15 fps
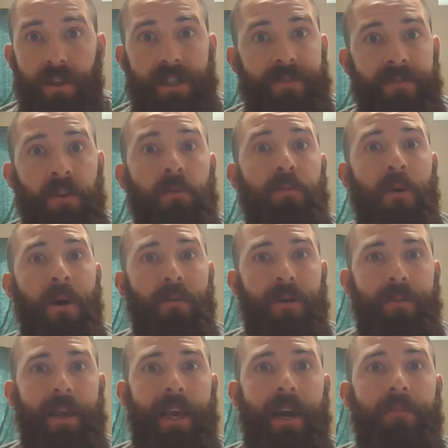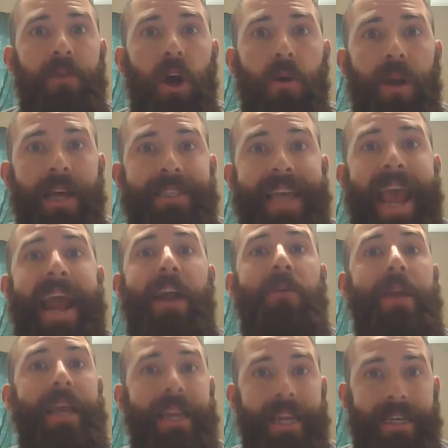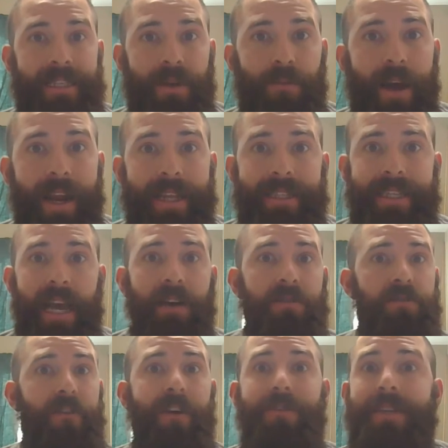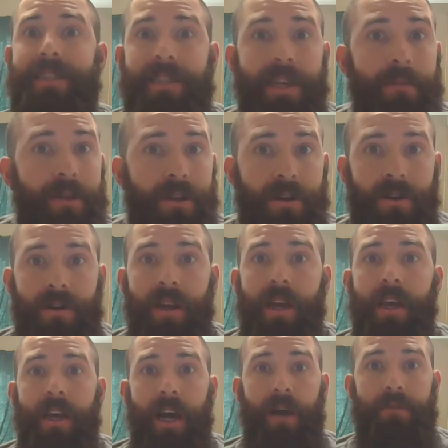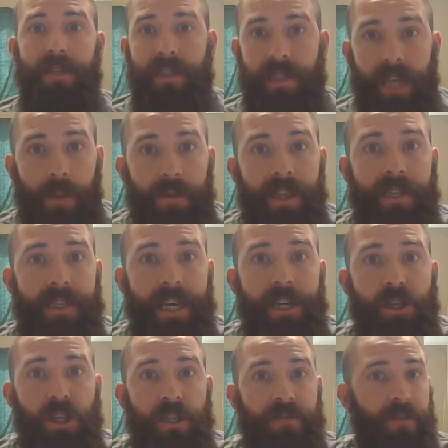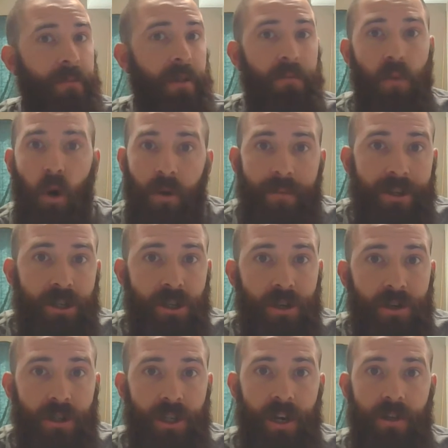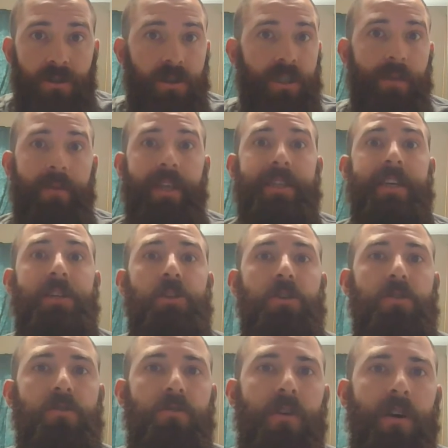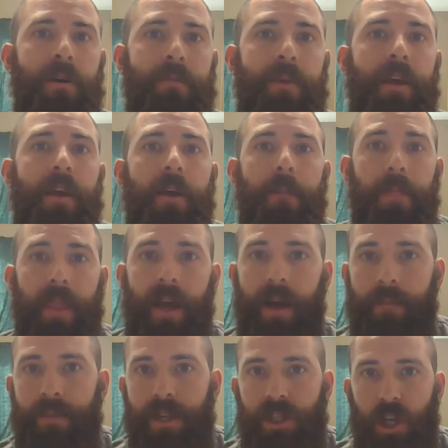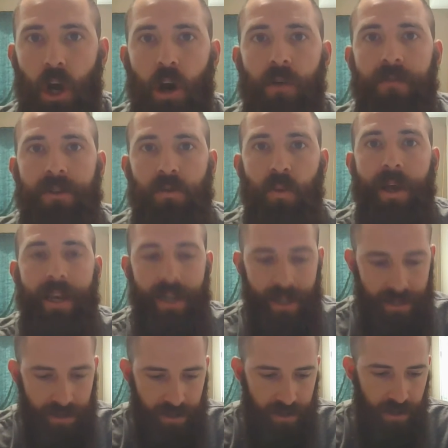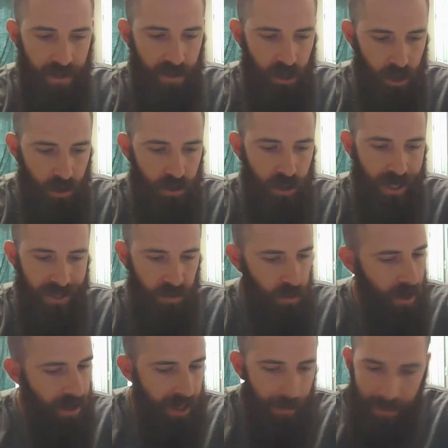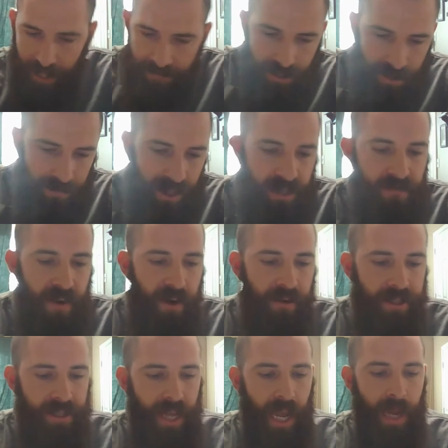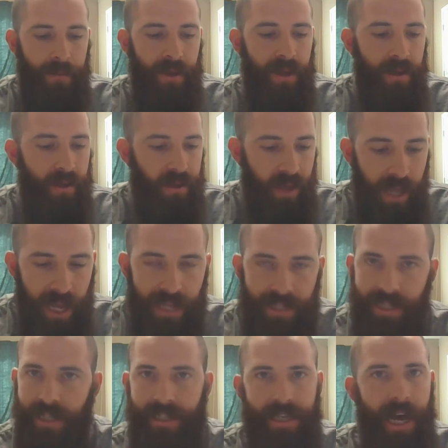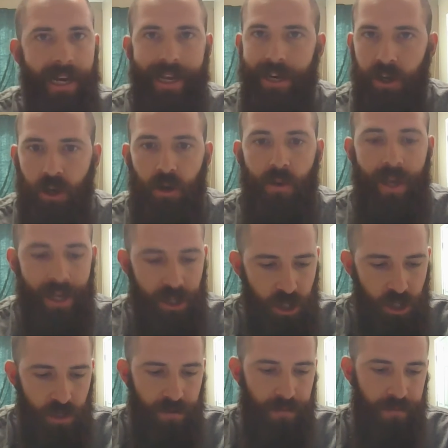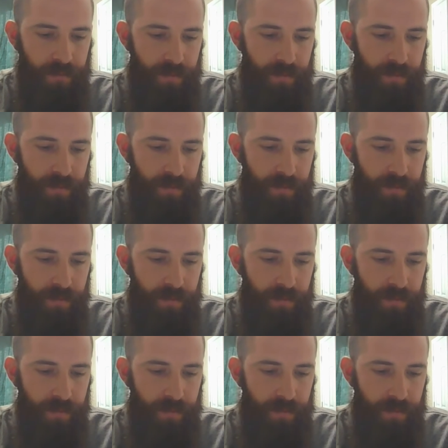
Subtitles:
This viewpoint would become known as Arianism, right? It sounds very similar to some of the teachings from the Mormon church and also some of the teachings from the Jehovah's Witness church as well. They believe some of these very same things. It is not a new issue.